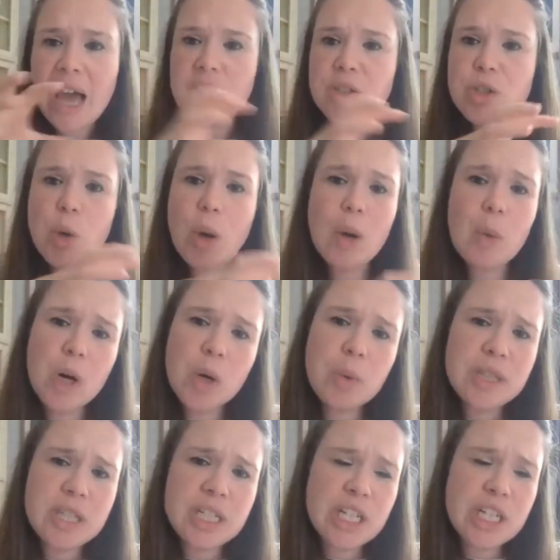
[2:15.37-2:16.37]
So I work
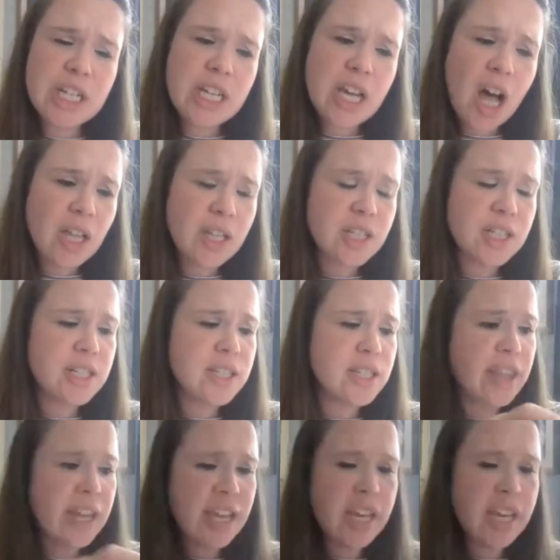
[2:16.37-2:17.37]
with the genealogists.
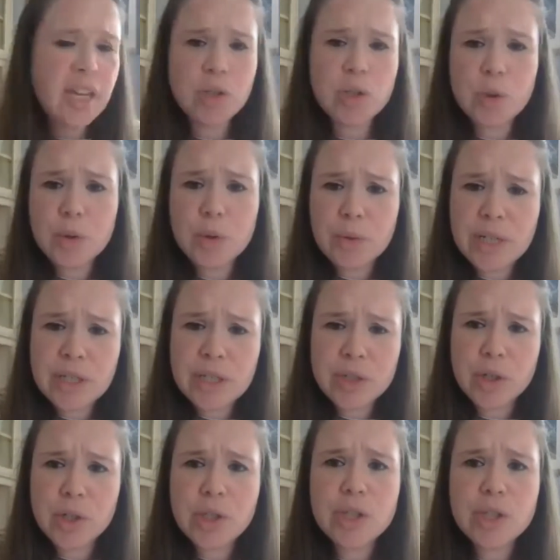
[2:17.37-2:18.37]
They do the
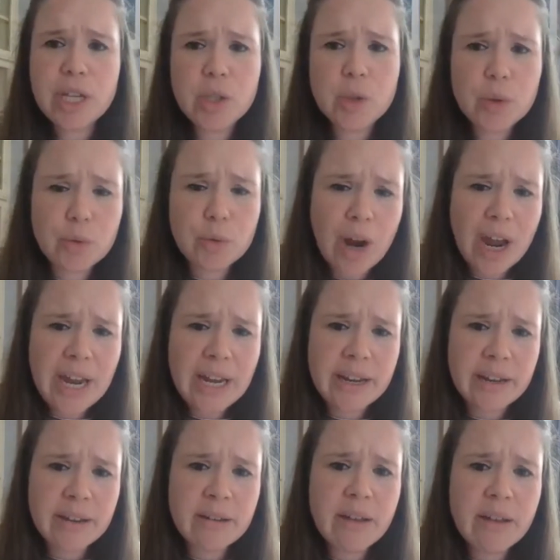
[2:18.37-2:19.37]
research, they do the
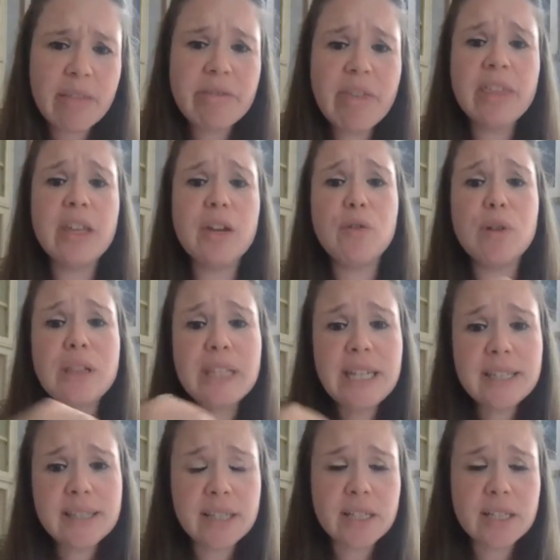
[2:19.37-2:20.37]
writing, and then they
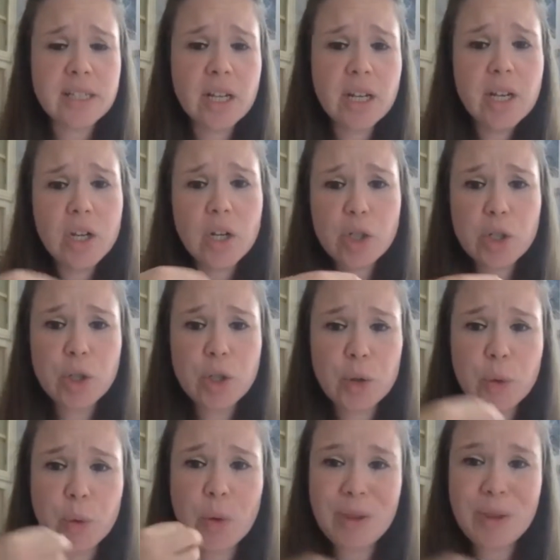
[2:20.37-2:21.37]
release it
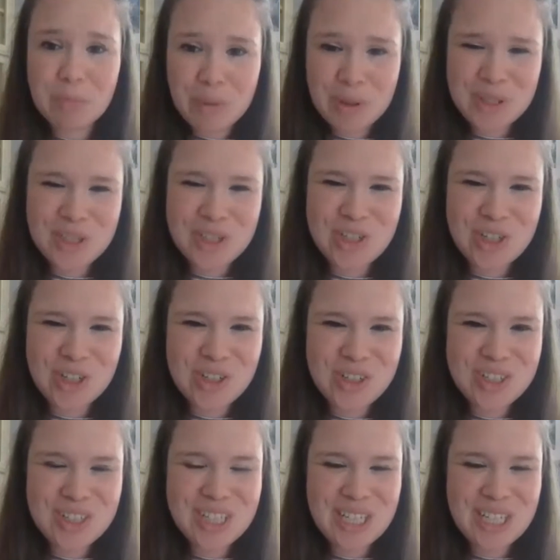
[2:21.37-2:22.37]
to Books and
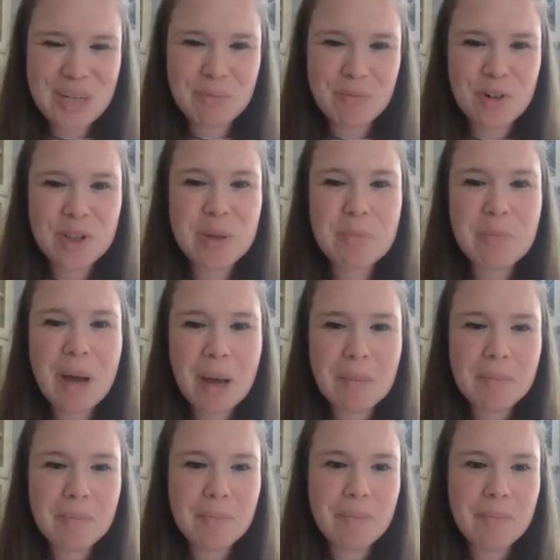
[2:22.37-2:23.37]
Journals team for the
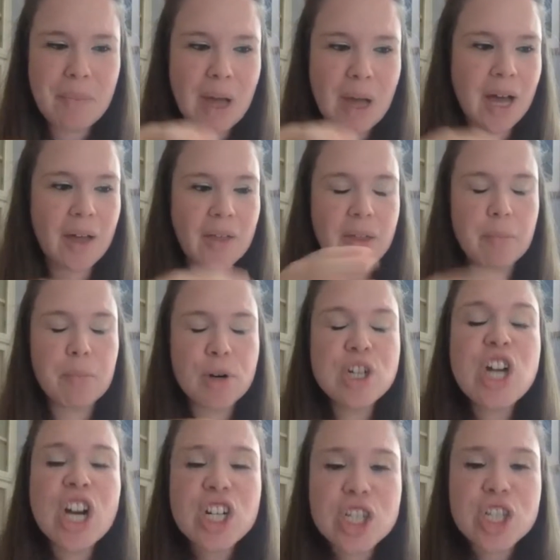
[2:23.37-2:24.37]

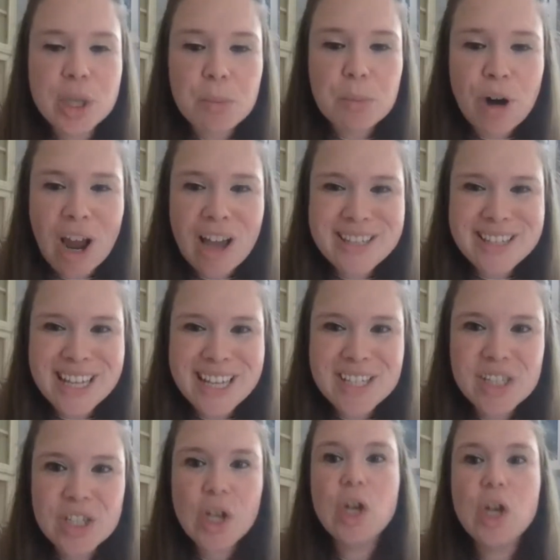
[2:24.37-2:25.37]
production
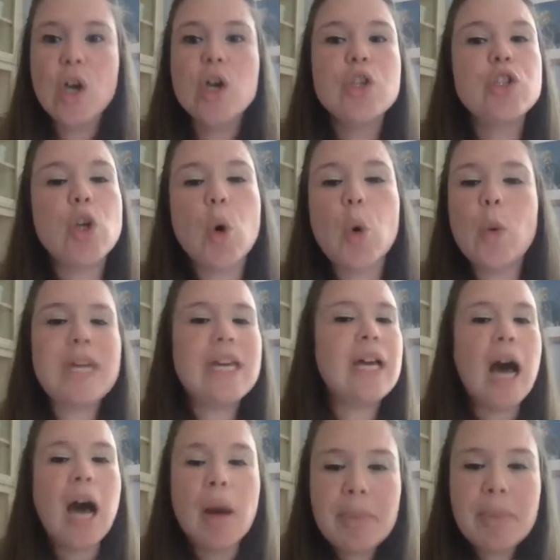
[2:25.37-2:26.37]
process. So we
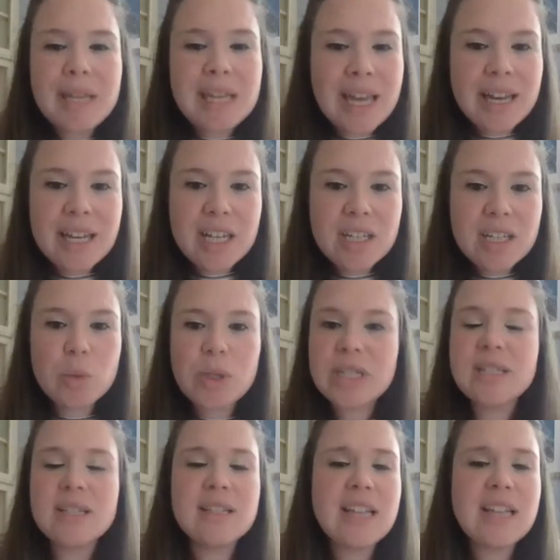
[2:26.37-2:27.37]
copy edit, we
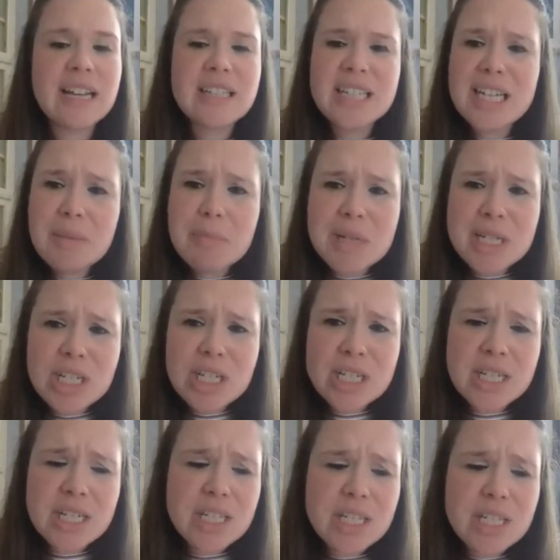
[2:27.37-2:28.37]
select
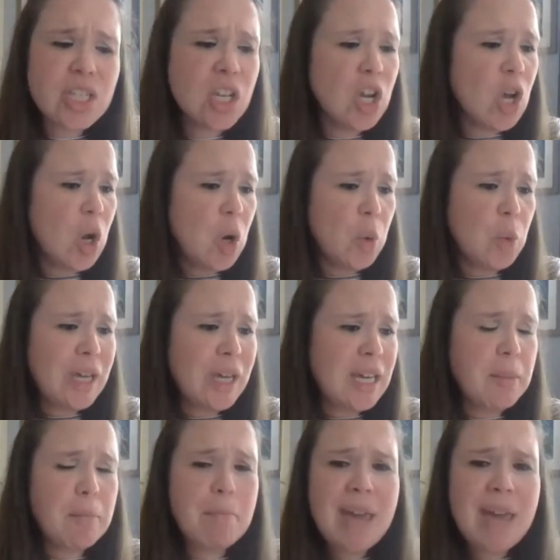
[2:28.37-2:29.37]
images,
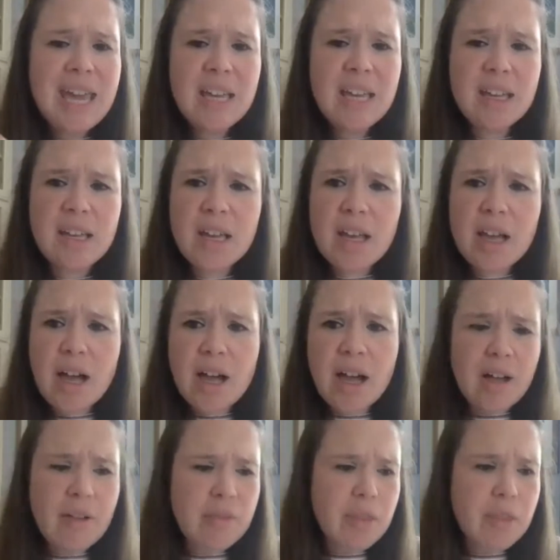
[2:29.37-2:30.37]
we make
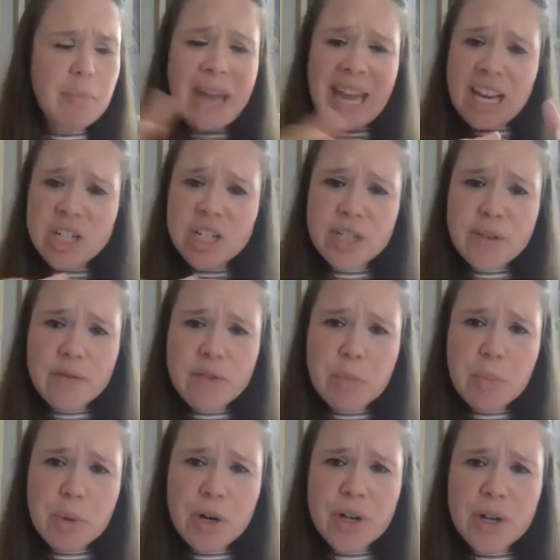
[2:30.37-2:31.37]
the pages of the
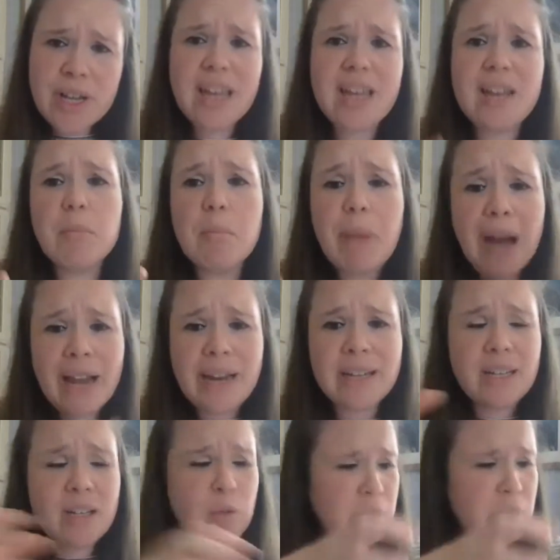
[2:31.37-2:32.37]
book and bind
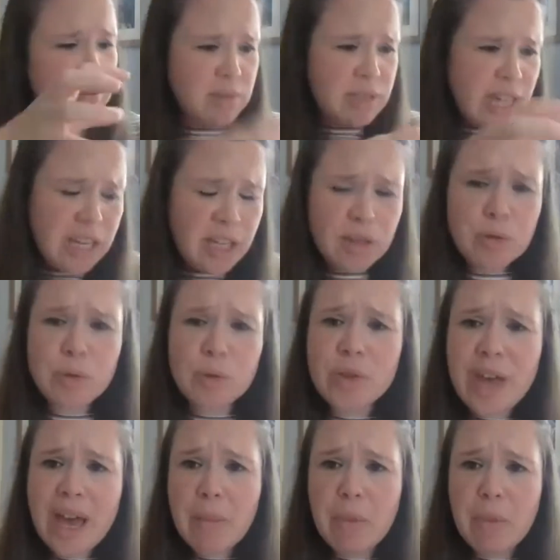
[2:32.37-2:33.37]
it. We take it through
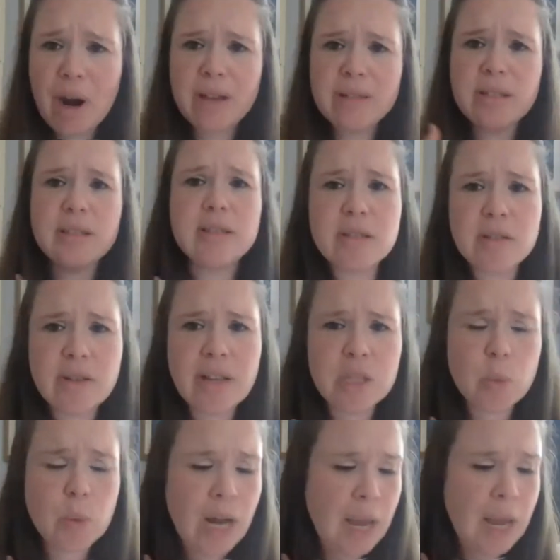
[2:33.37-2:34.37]
that process. So
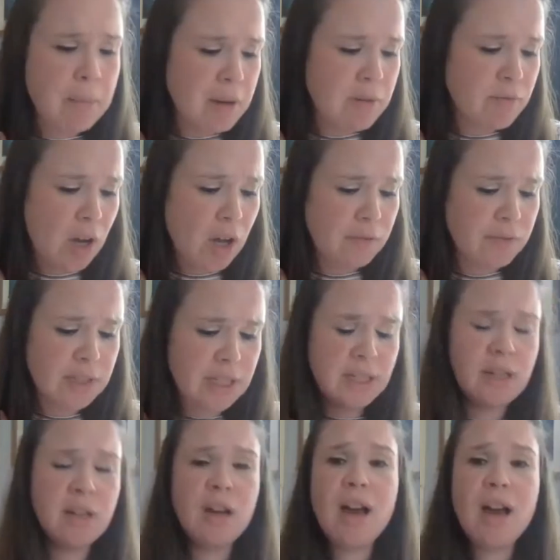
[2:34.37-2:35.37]
that's what I'm involved
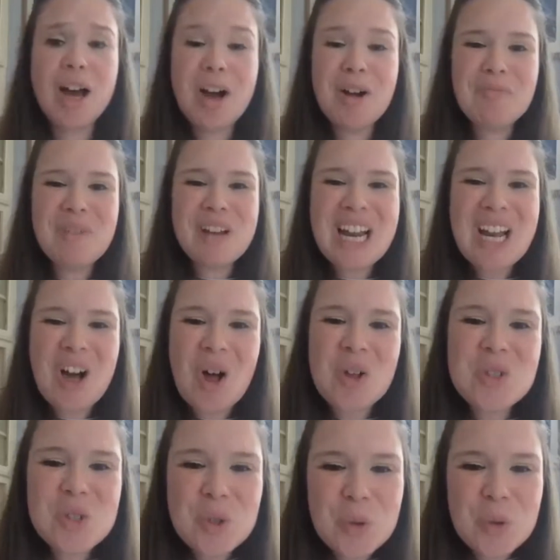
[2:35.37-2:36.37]
in. But I
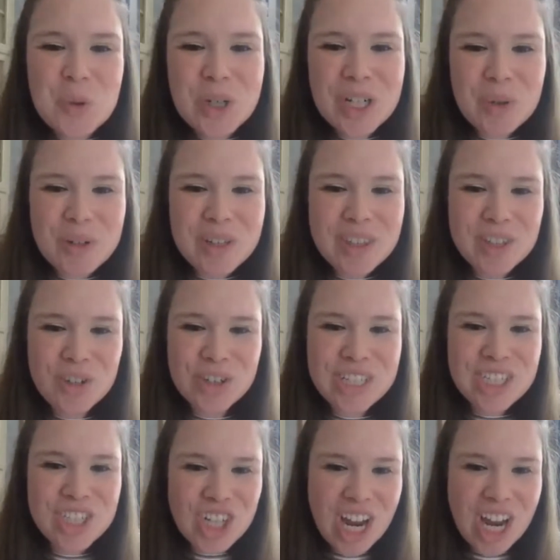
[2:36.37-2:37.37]
also work with
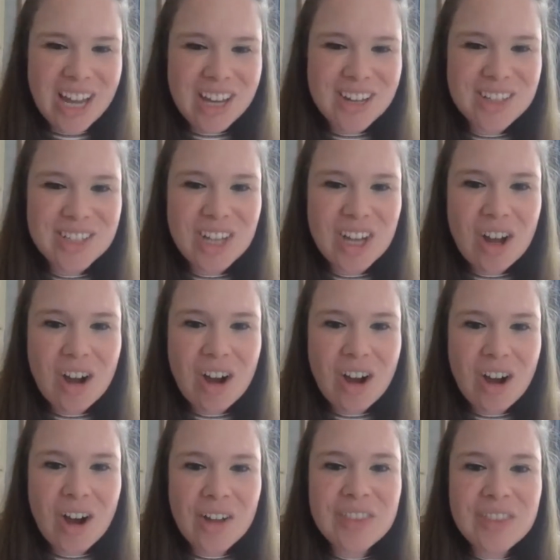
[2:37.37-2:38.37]
Chris Child
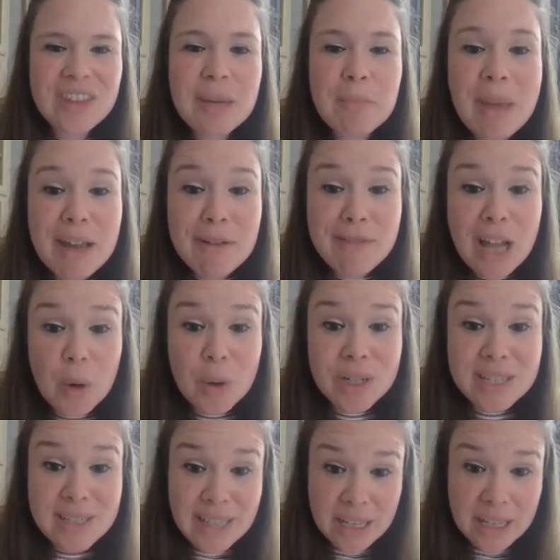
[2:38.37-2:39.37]
on the Mayflower
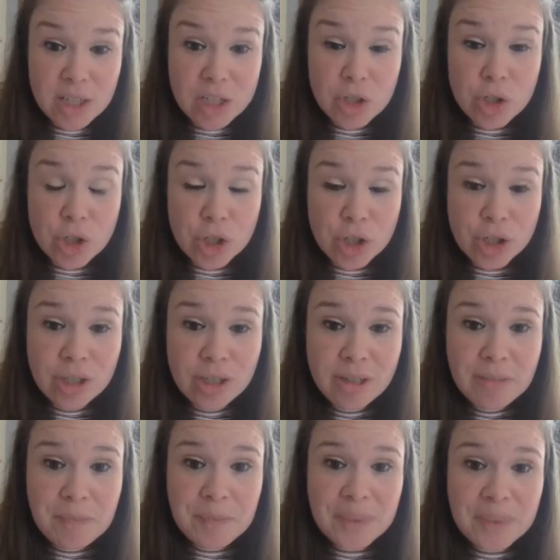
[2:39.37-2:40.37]
Descendant Journal.